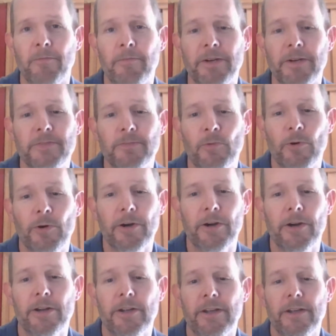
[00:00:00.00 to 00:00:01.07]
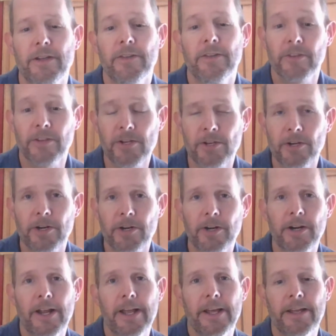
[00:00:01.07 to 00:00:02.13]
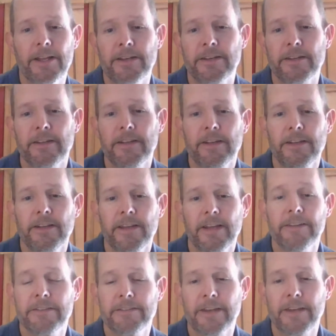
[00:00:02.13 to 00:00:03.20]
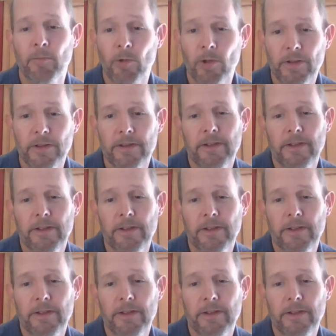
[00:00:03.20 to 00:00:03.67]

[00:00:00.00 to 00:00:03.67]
much more secure and stable,